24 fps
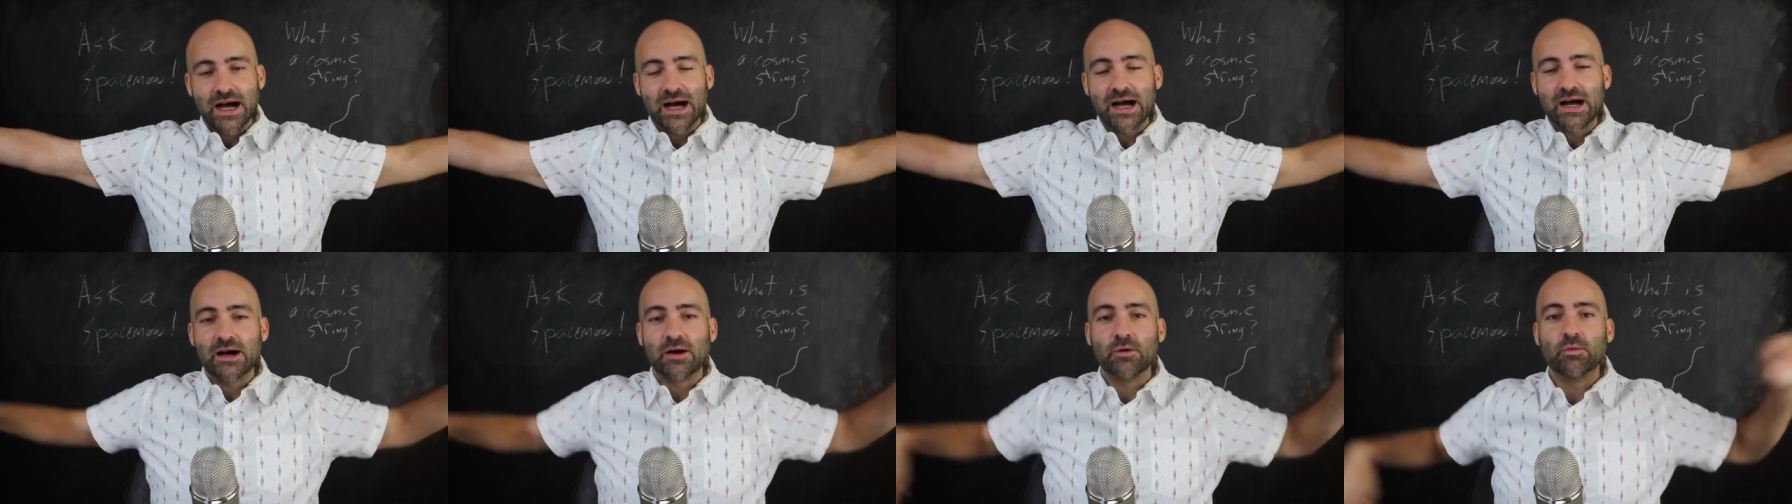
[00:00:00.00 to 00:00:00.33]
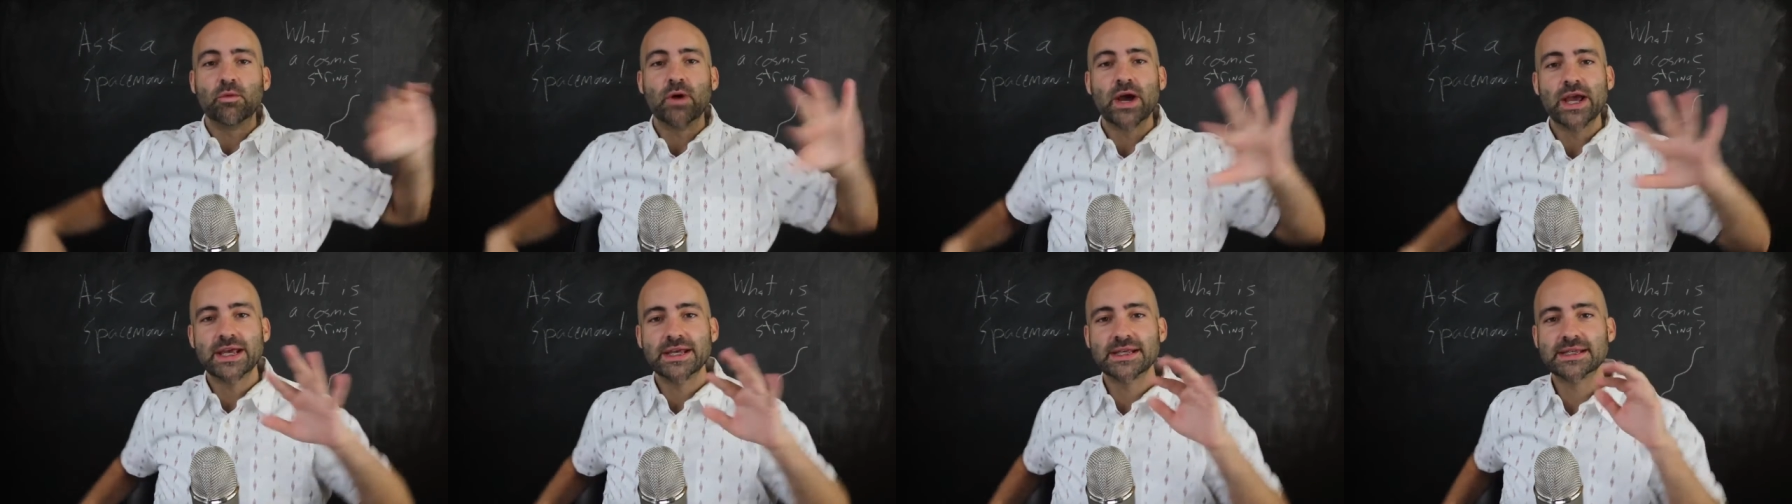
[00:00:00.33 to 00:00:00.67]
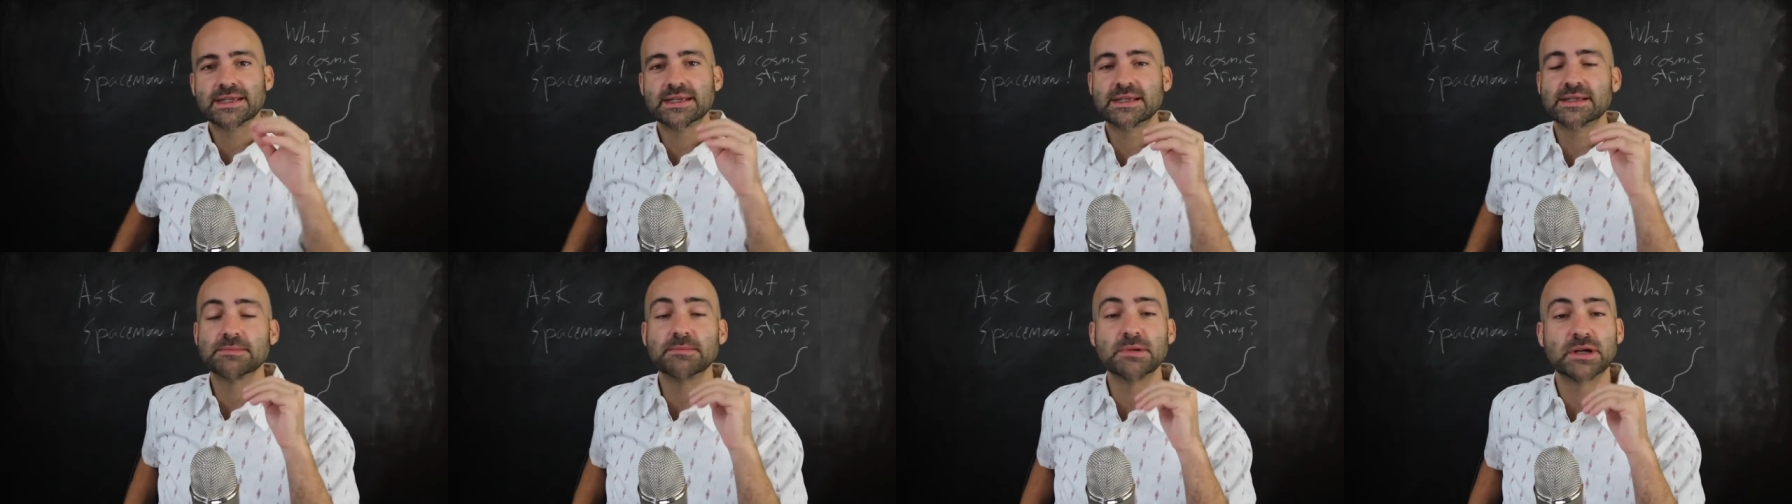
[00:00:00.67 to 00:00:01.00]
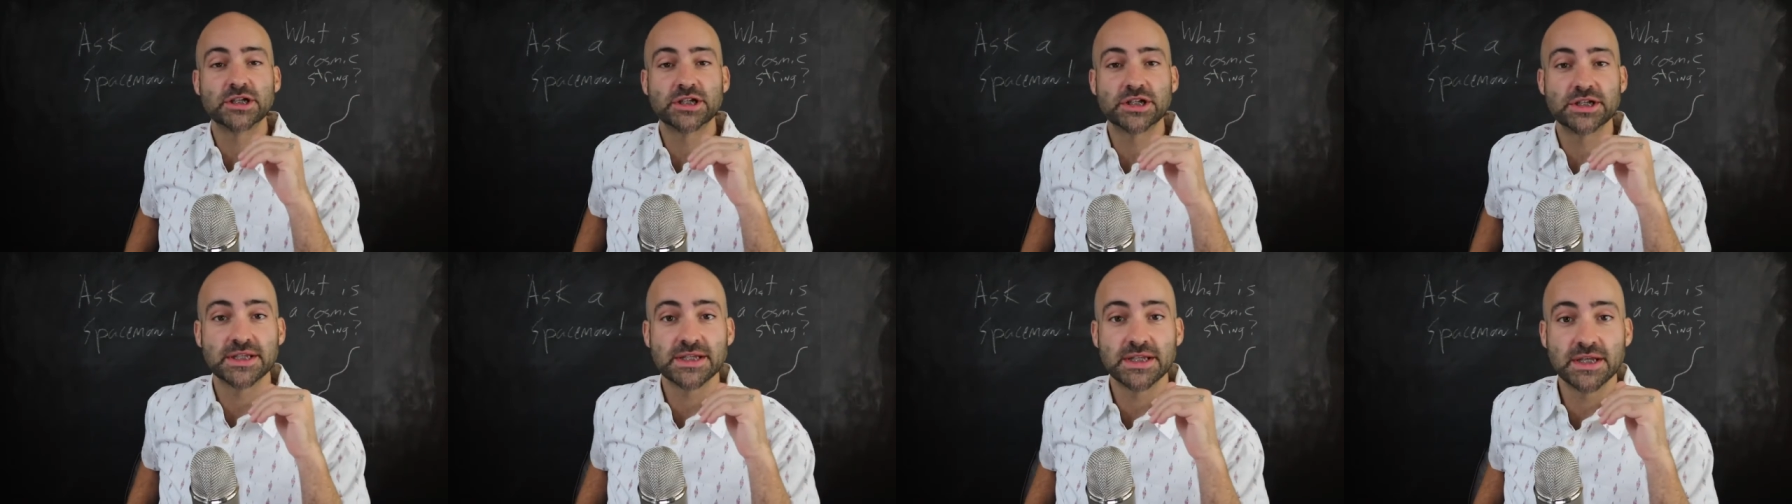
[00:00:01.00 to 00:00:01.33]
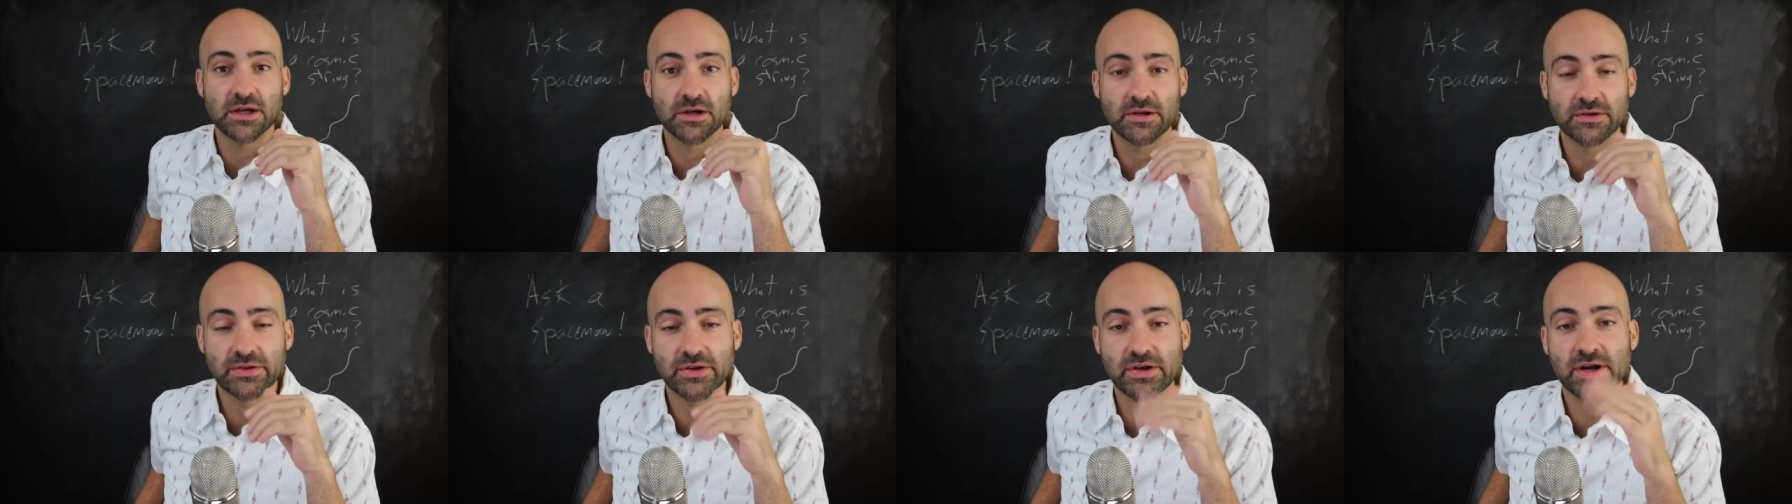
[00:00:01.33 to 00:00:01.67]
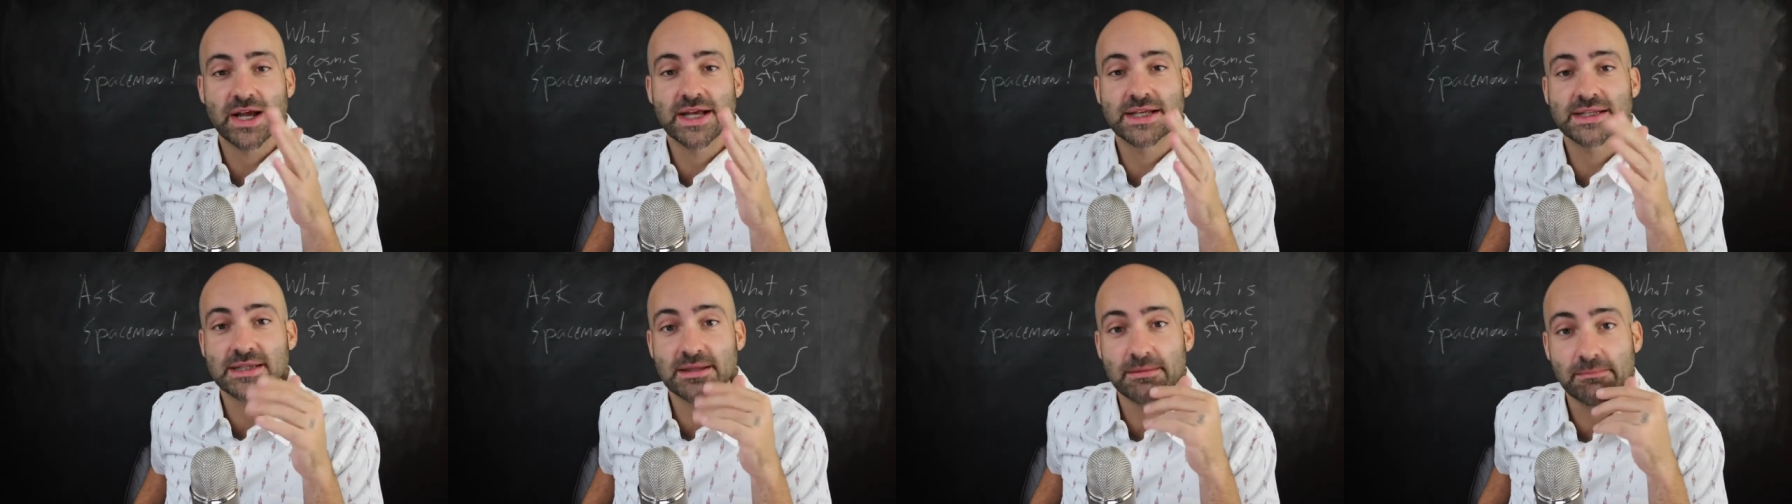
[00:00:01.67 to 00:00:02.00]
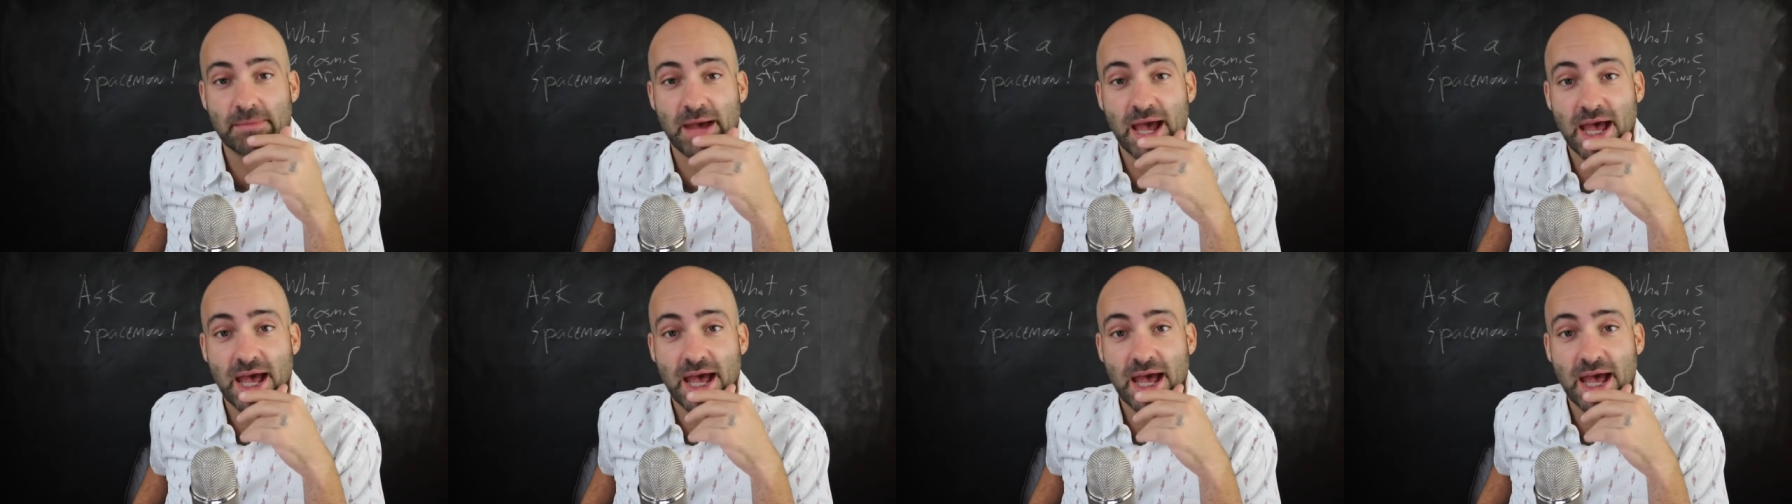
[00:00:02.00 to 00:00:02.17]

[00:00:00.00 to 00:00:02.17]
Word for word: Uh, weighs as much as the Earth, or has the